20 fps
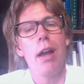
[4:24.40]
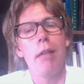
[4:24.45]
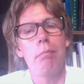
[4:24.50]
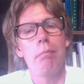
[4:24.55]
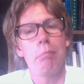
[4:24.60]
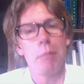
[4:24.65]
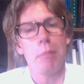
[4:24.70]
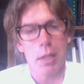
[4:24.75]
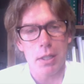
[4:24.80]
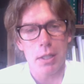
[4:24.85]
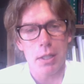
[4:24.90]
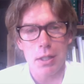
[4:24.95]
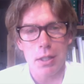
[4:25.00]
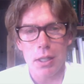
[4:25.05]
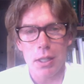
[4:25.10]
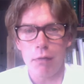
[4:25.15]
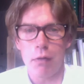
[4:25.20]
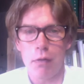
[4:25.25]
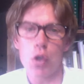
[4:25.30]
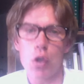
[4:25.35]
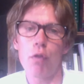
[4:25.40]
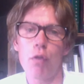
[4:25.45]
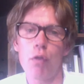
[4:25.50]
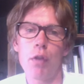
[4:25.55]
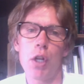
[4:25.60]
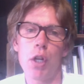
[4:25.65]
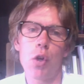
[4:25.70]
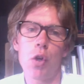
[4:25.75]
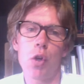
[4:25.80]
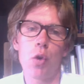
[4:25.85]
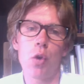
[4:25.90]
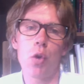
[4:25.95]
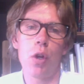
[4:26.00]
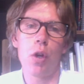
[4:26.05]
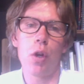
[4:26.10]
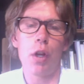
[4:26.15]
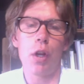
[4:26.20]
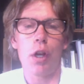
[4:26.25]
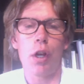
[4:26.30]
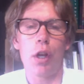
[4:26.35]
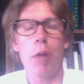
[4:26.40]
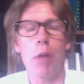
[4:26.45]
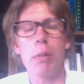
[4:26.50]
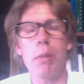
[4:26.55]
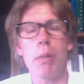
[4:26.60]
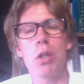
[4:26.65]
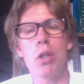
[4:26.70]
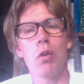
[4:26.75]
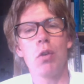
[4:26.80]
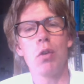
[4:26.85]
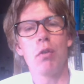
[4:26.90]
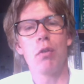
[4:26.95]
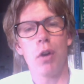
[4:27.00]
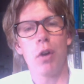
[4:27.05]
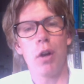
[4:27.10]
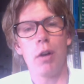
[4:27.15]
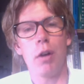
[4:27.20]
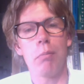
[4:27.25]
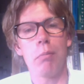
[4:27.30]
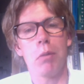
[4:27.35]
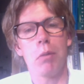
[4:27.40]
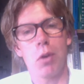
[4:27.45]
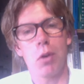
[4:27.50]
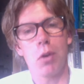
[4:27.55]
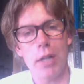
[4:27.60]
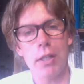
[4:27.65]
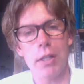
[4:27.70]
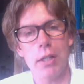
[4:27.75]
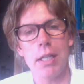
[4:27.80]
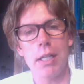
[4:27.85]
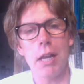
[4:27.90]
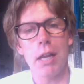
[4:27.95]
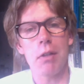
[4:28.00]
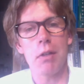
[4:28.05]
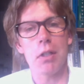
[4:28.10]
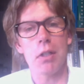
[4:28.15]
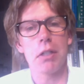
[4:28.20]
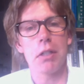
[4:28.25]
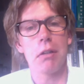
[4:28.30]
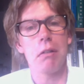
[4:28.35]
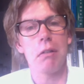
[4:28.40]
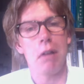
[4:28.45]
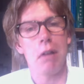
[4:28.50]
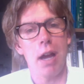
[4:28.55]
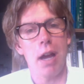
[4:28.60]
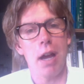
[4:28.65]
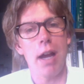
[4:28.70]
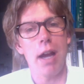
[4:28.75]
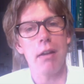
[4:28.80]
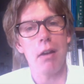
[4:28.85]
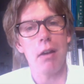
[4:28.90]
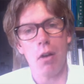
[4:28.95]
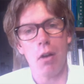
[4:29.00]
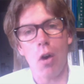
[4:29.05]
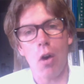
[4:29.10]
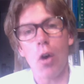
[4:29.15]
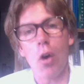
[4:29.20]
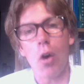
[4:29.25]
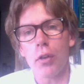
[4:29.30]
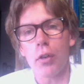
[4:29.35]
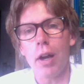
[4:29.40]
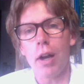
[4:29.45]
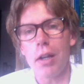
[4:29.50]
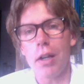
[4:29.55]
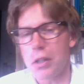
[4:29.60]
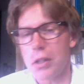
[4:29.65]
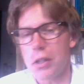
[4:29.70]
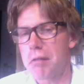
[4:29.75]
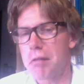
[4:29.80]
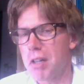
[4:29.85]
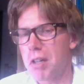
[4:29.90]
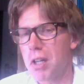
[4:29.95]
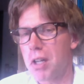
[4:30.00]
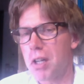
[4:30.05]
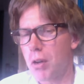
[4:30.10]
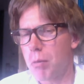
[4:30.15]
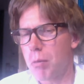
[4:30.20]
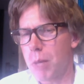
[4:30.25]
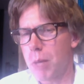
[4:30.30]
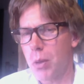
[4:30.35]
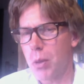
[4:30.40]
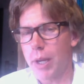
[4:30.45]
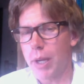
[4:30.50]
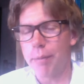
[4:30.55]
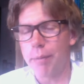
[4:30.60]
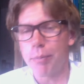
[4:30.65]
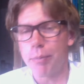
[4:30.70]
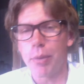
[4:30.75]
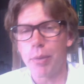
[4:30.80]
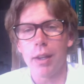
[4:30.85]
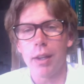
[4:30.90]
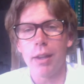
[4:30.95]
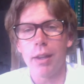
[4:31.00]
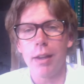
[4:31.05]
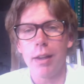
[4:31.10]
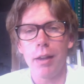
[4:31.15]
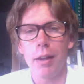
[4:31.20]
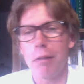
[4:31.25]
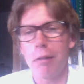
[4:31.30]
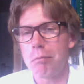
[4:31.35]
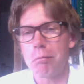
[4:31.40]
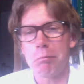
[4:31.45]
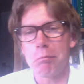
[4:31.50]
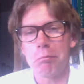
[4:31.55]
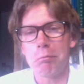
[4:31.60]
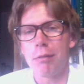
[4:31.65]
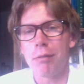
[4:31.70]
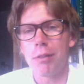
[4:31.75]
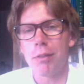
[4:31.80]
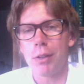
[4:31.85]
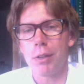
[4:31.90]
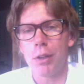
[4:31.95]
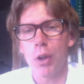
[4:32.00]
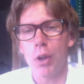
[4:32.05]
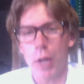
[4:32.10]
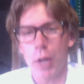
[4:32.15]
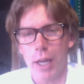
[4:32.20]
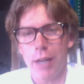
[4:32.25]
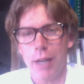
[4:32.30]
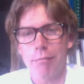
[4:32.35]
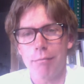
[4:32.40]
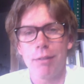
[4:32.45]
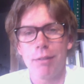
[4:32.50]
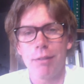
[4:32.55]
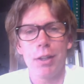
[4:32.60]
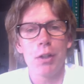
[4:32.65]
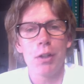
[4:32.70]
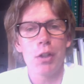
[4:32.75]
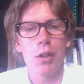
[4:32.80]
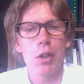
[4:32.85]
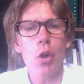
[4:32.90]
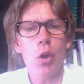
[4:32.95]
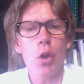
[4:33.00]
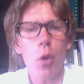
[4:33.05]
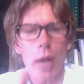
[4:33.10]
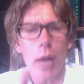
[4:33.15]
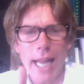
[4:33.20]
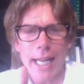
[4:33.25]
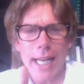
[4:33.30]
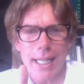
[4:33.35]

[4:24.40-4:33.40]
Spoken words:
This is an official video coming to you from Creston Davis. I authorize this video, by the way. Okay, just don't edit